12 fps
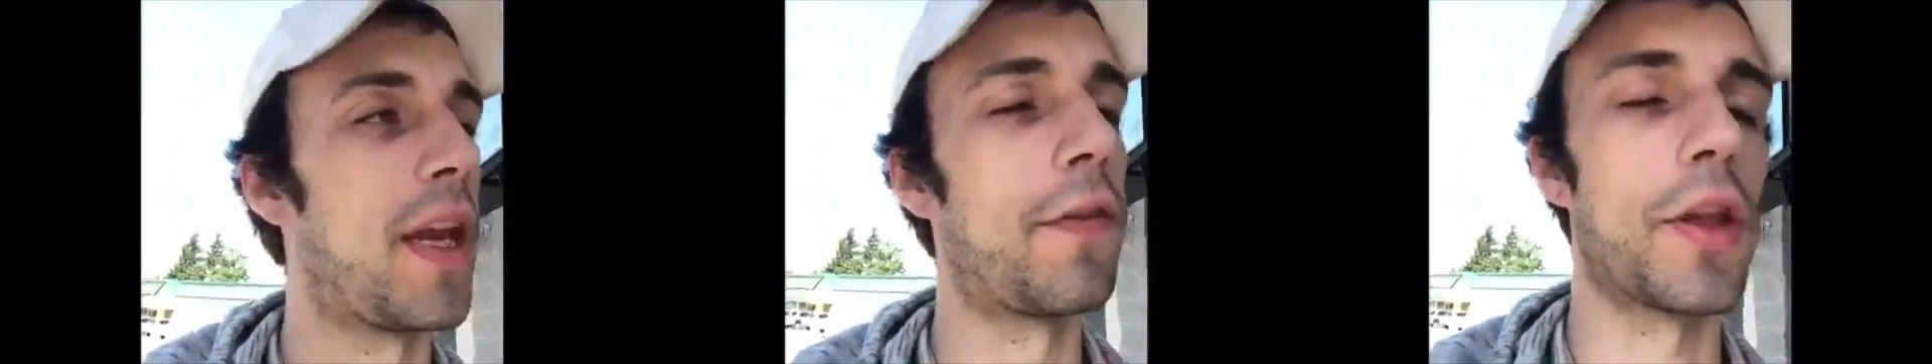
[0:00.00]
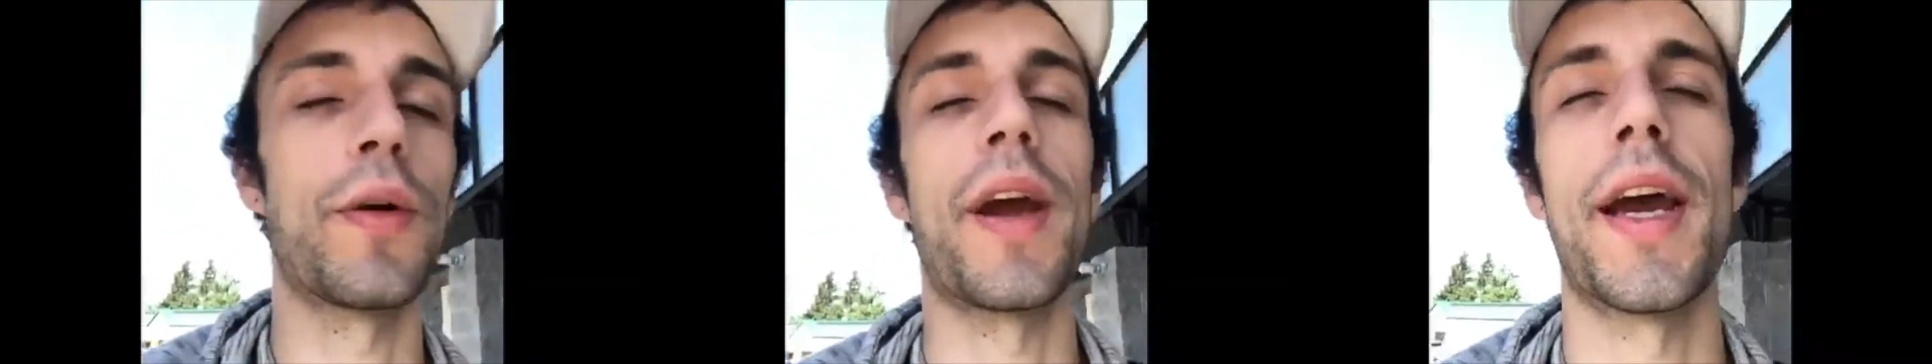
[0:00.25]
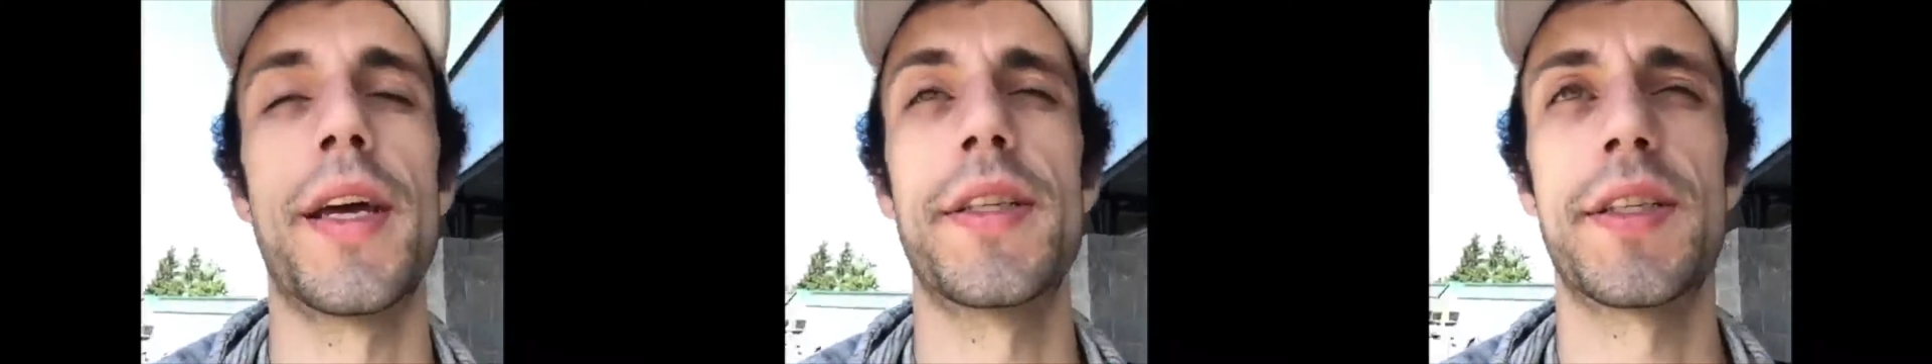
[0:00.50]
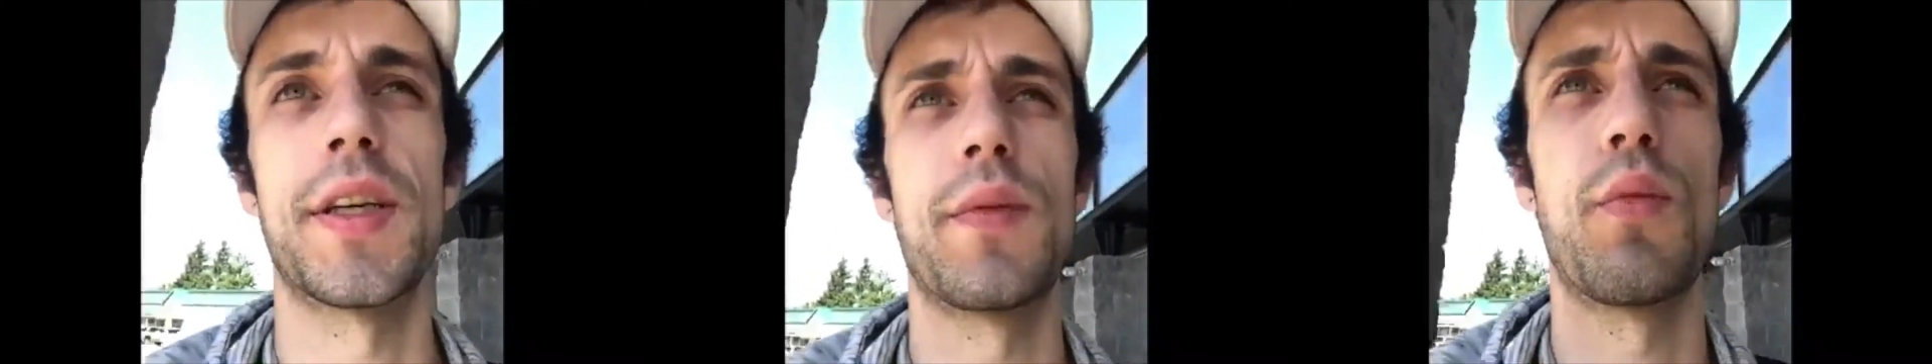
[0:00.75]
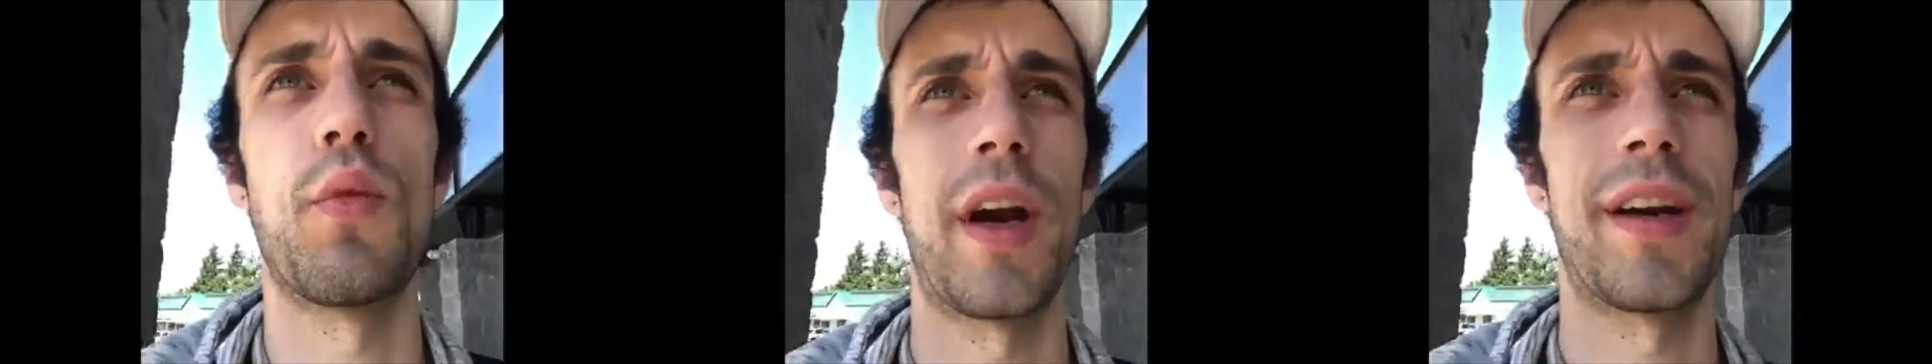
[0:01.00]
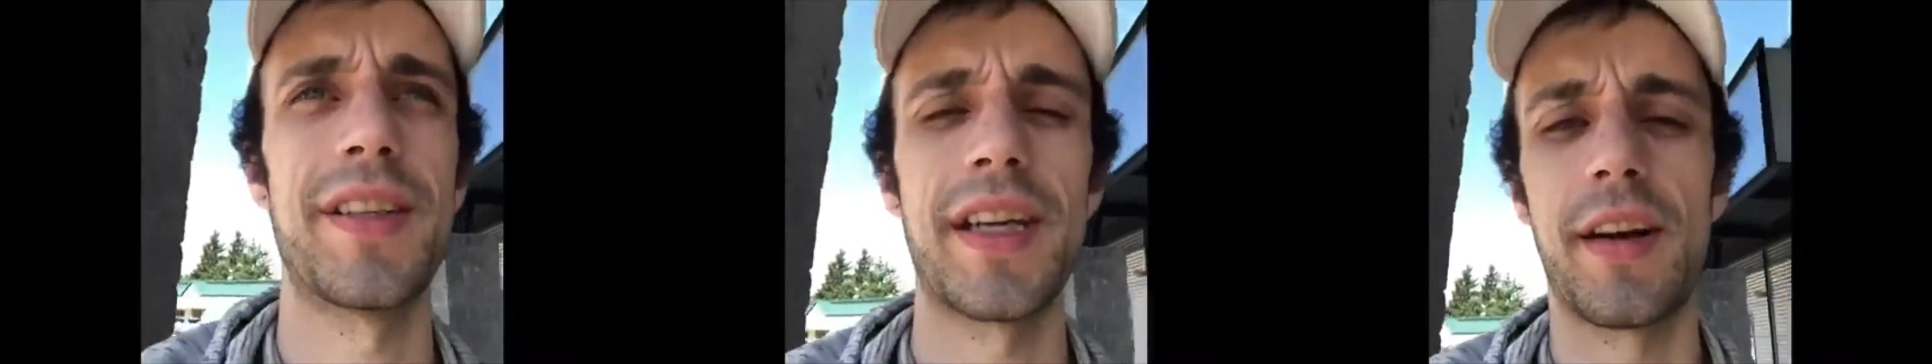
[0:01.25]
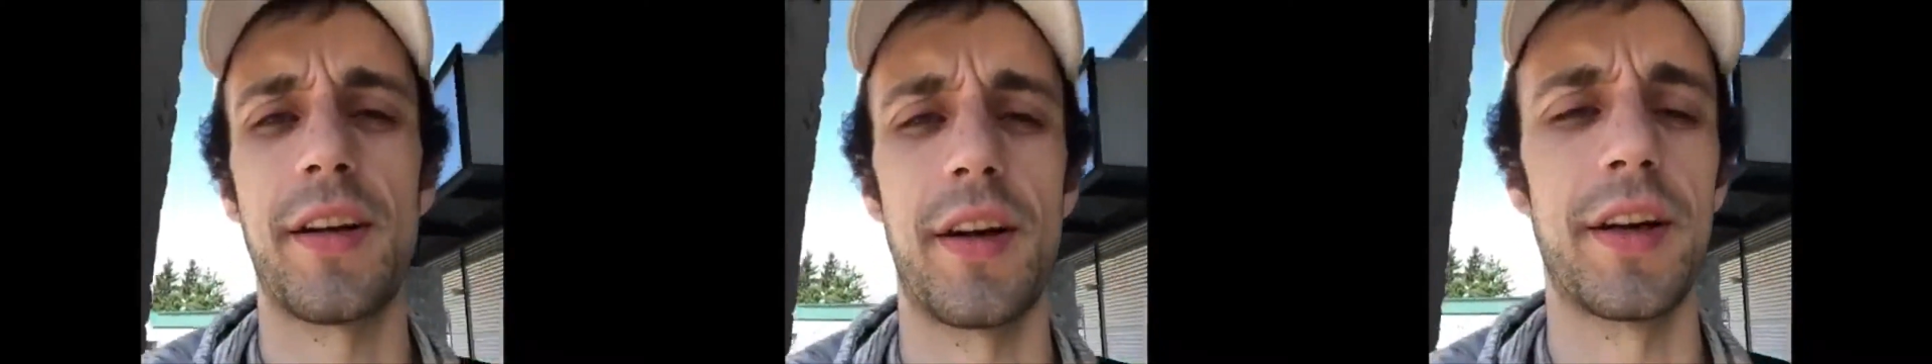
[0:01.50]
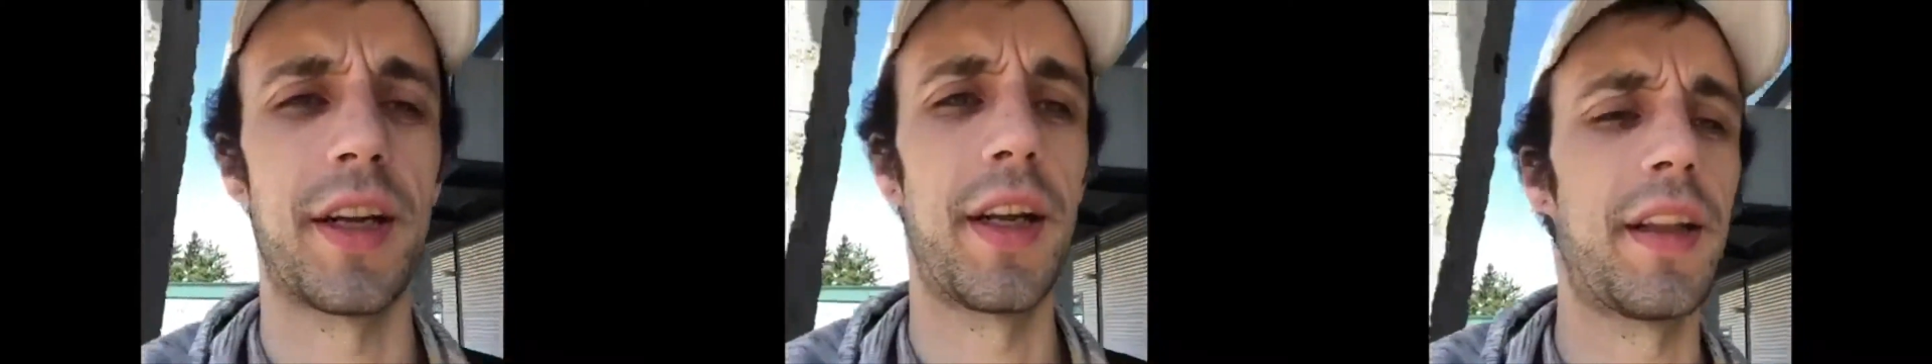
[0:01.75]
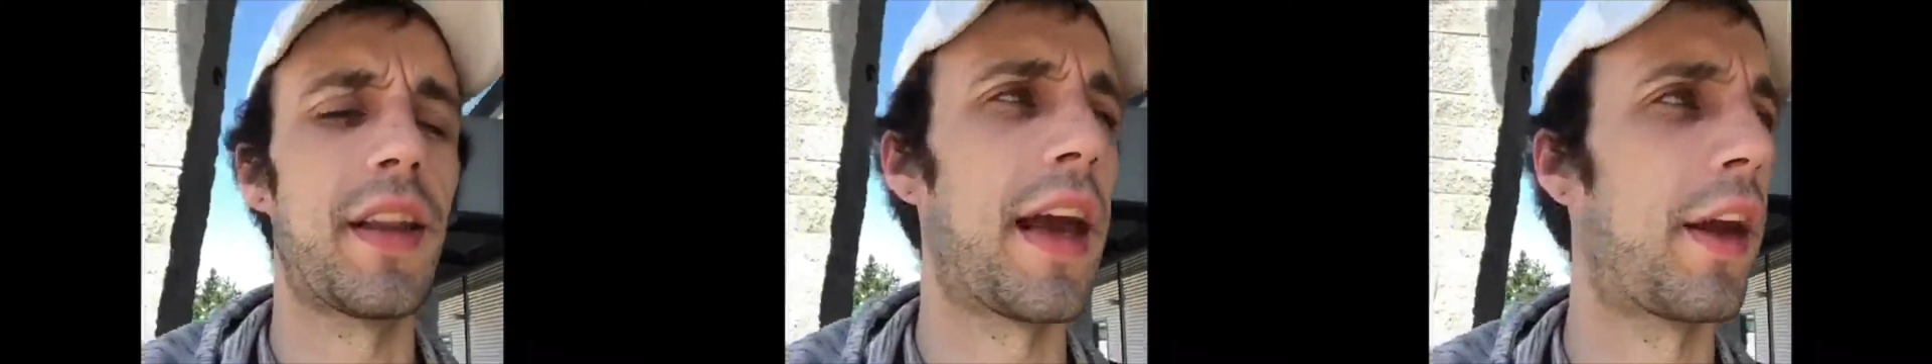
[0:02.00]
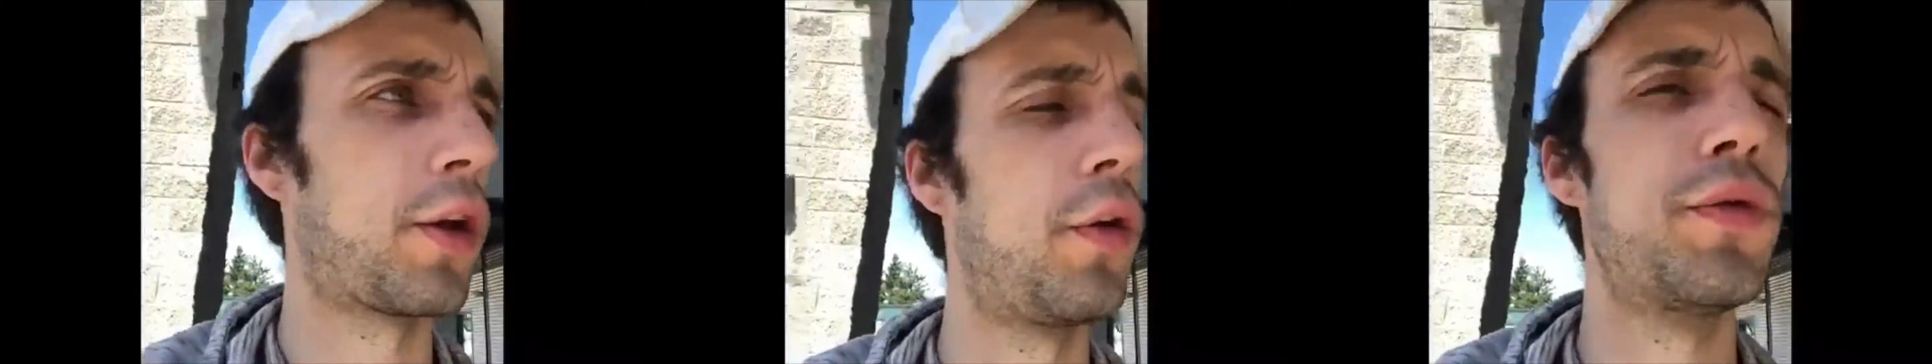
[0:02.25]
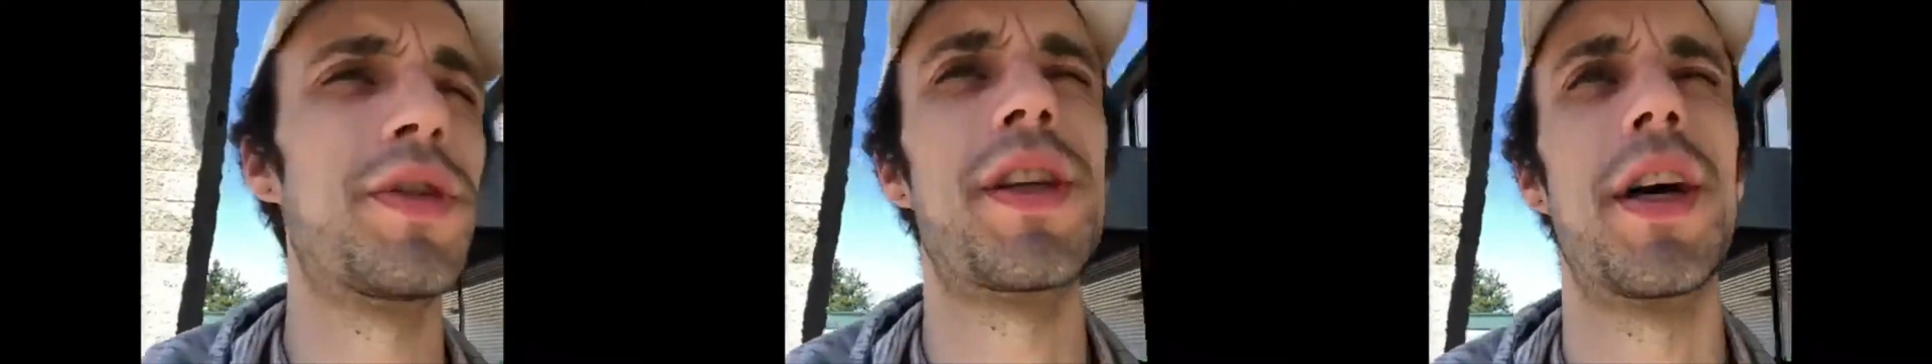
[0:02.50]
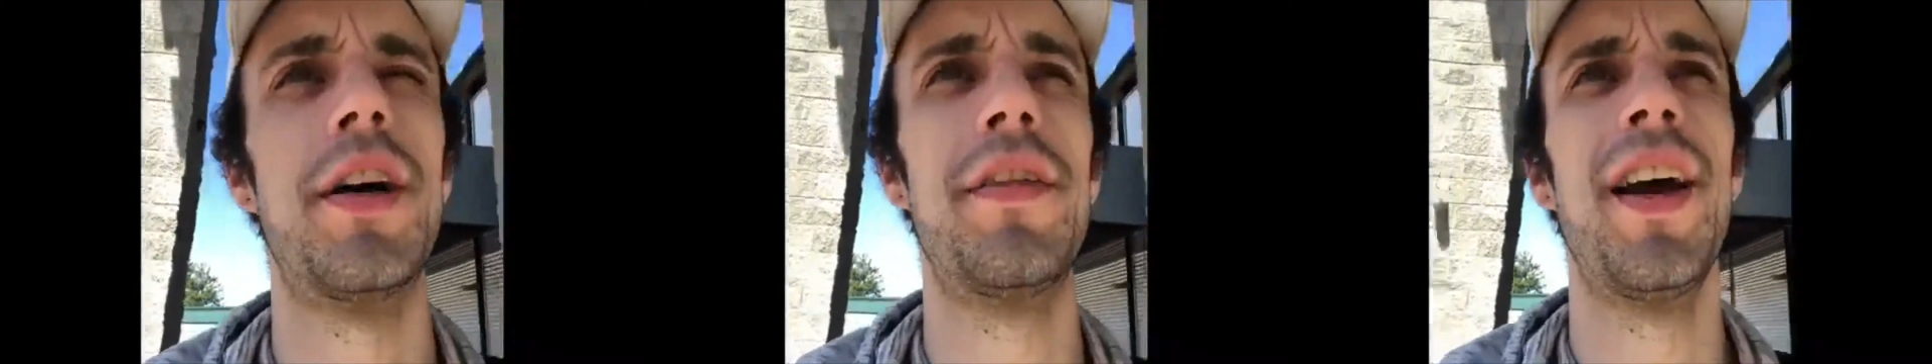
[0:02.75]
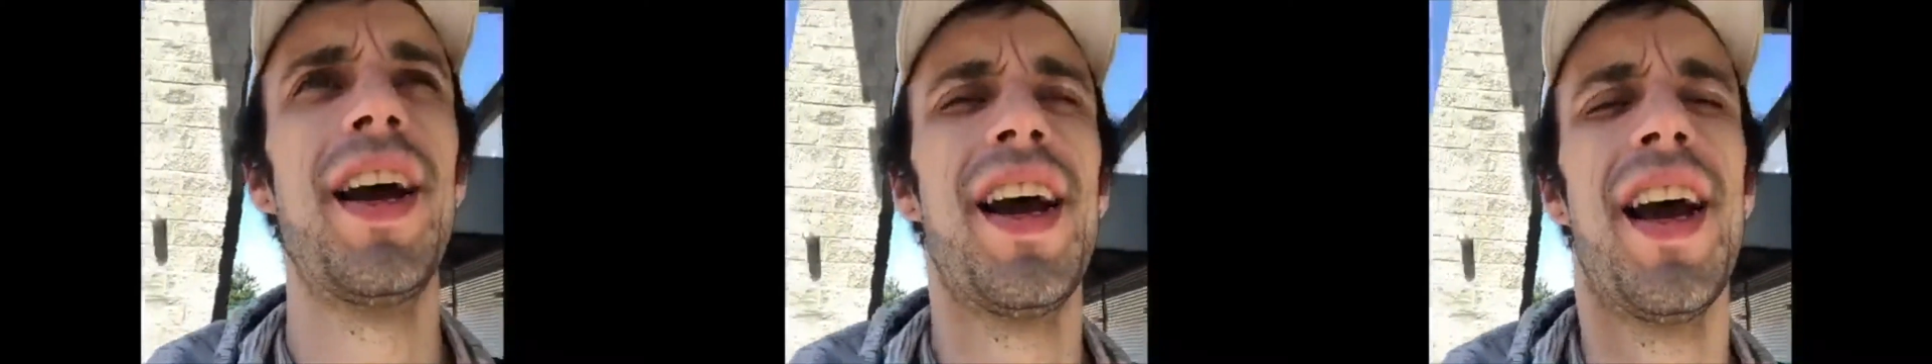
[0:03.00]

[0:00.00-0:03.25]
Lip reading: even though it has some wear and tear on it and that goo stuff.